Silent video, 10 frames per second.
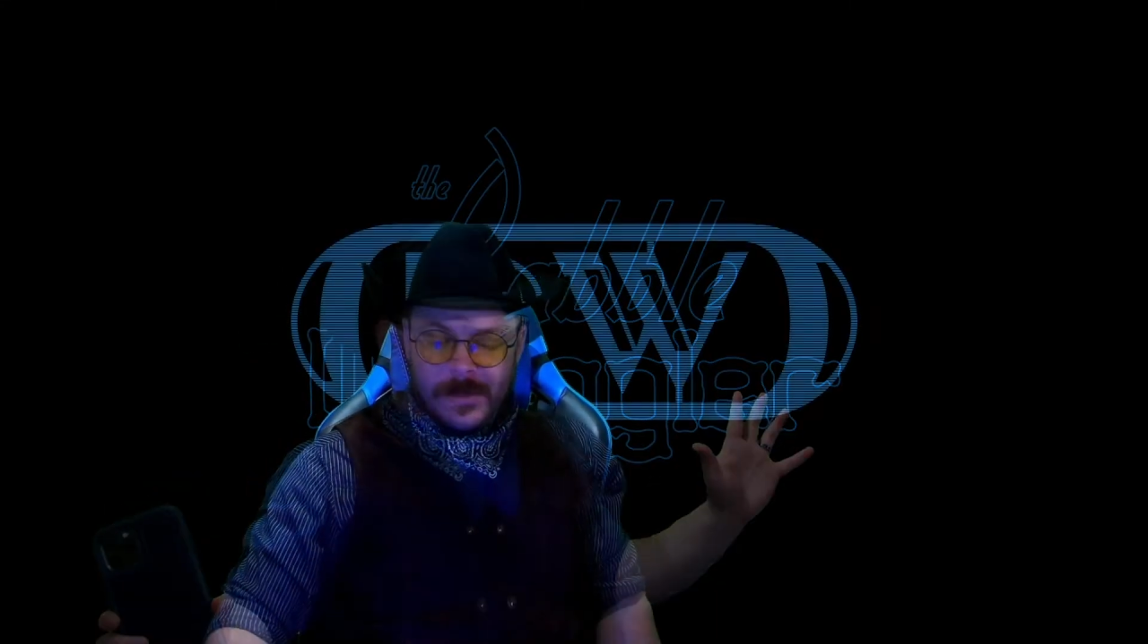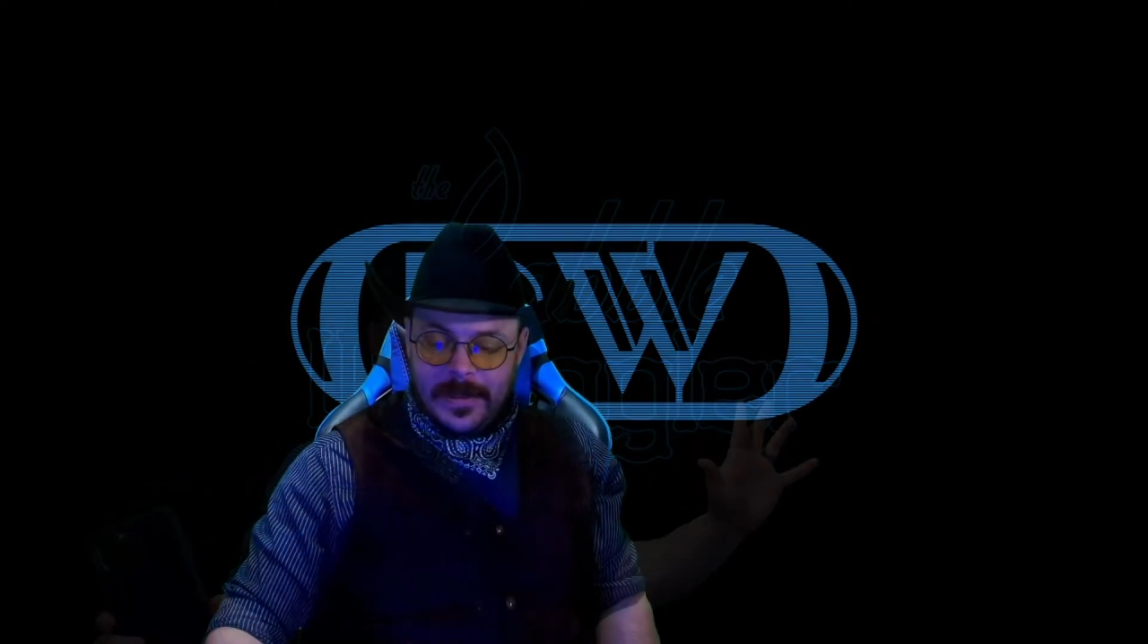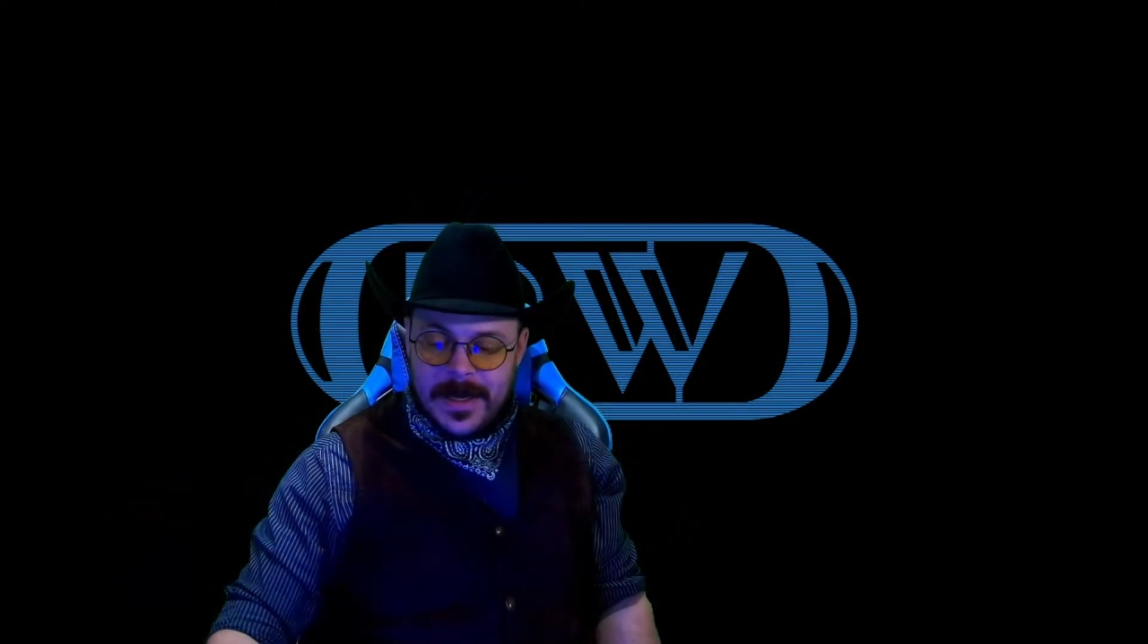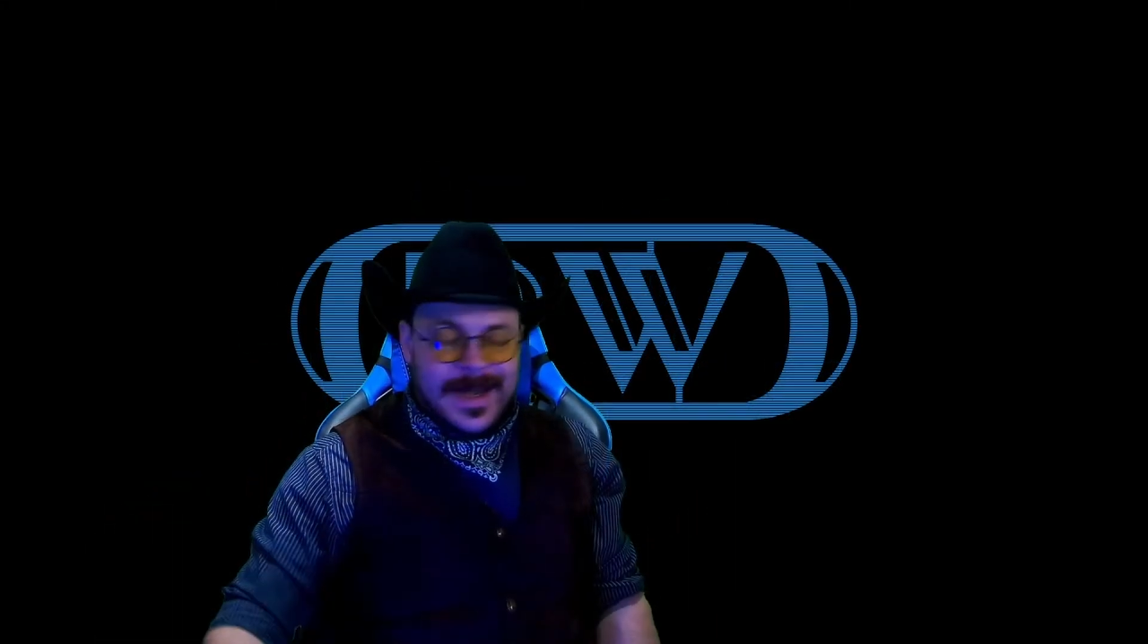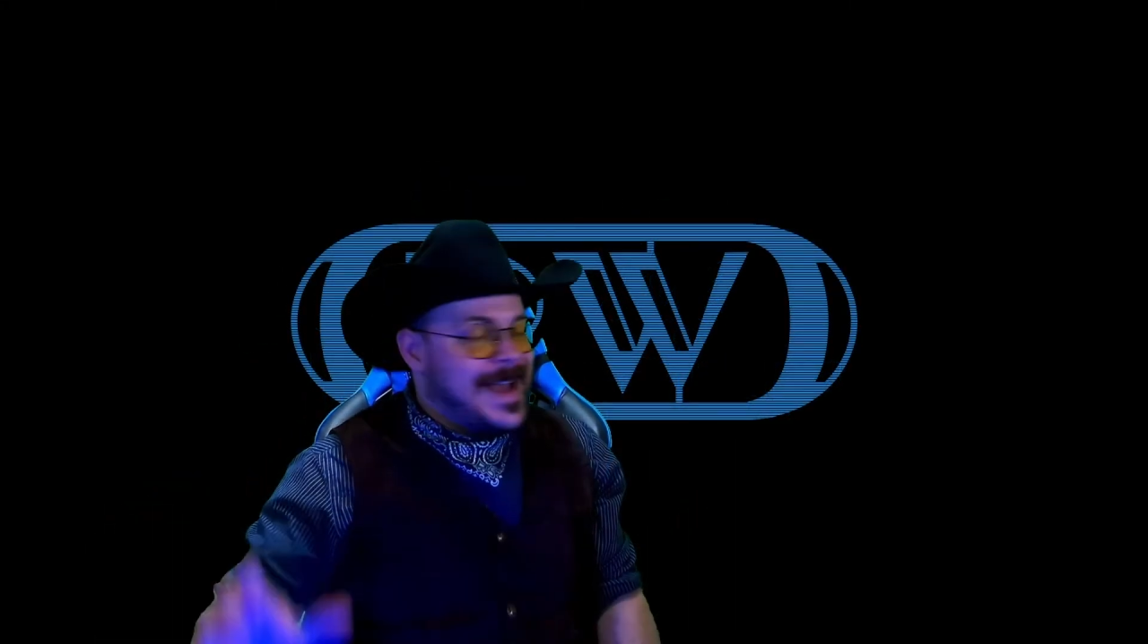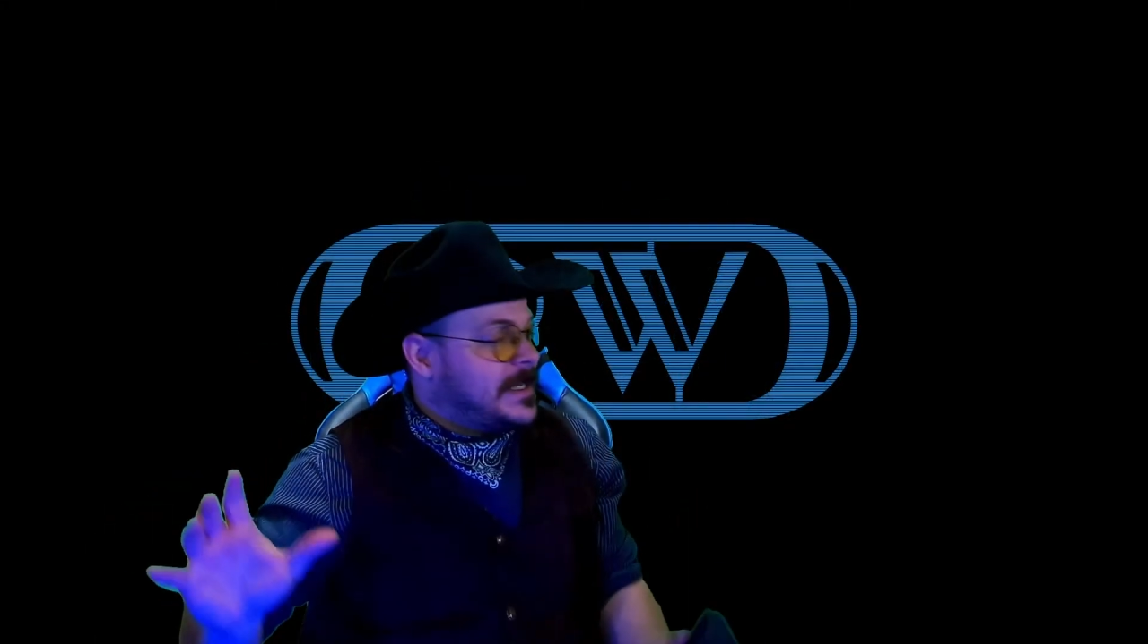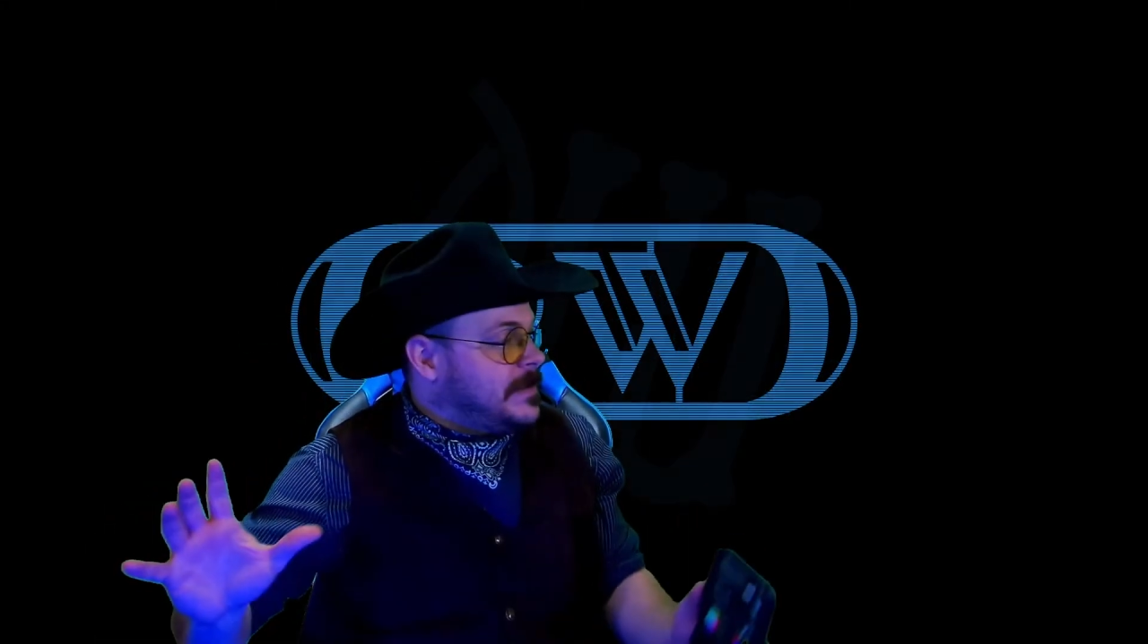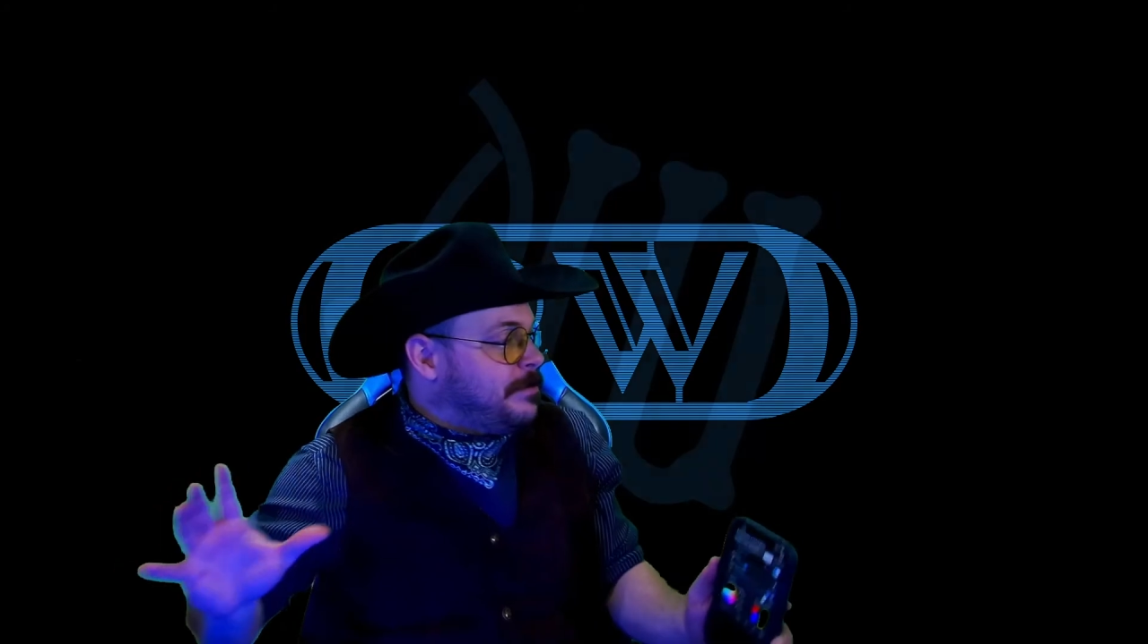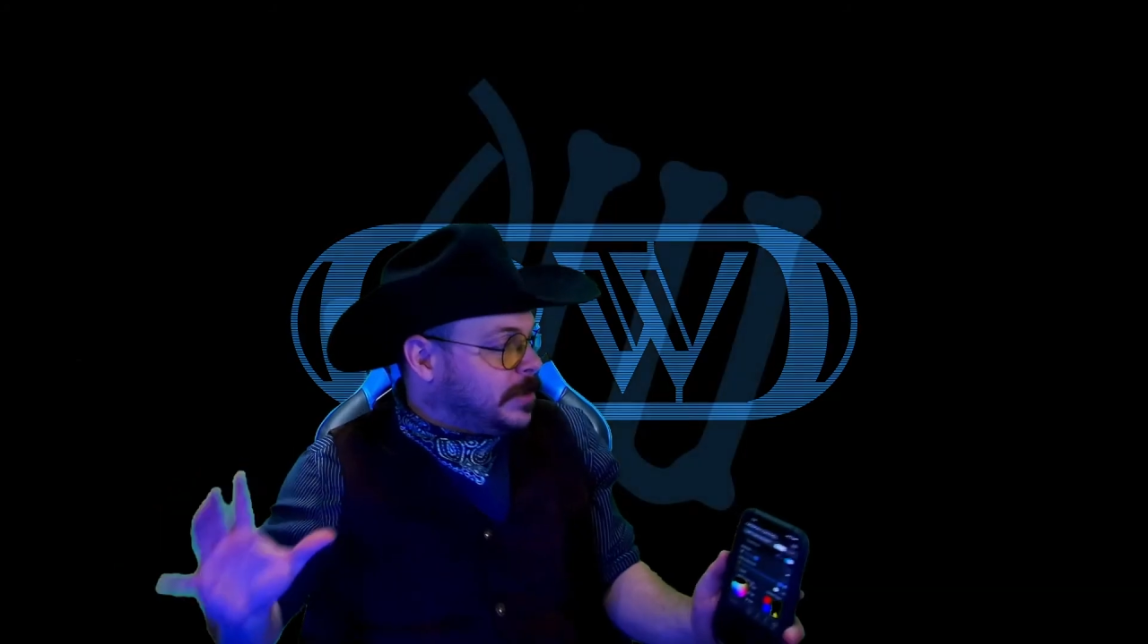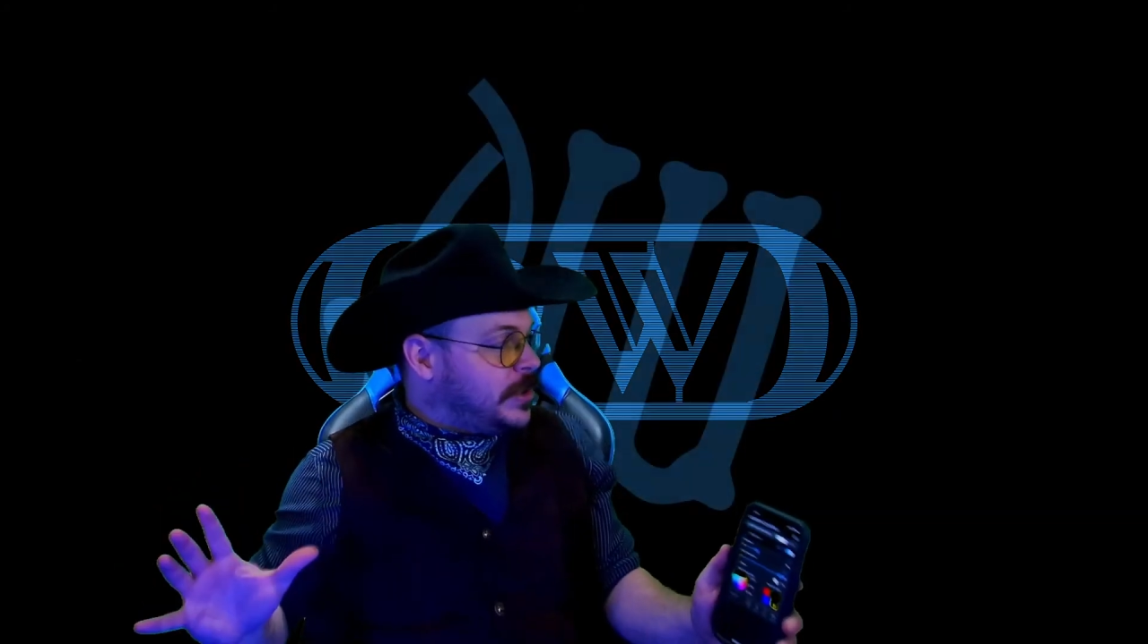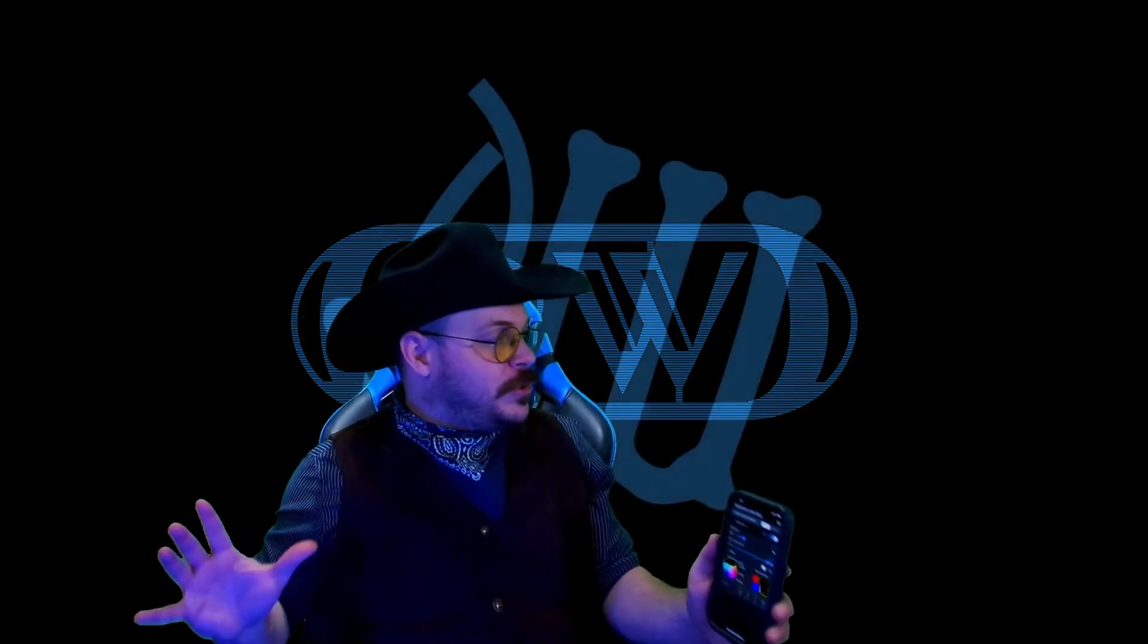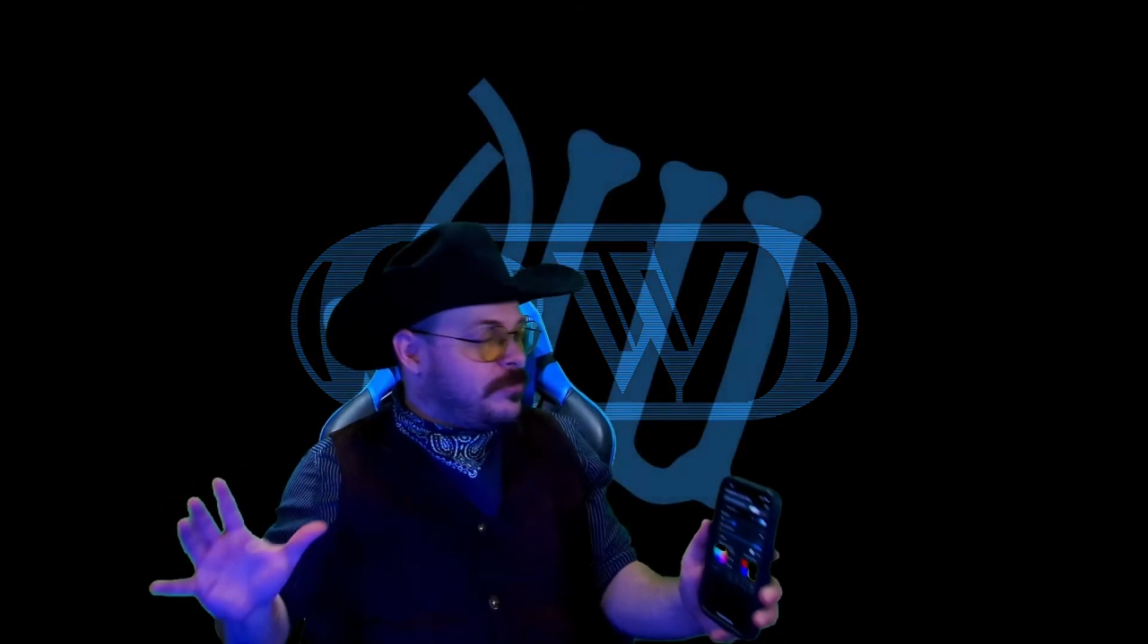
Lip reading: Got a nice and blue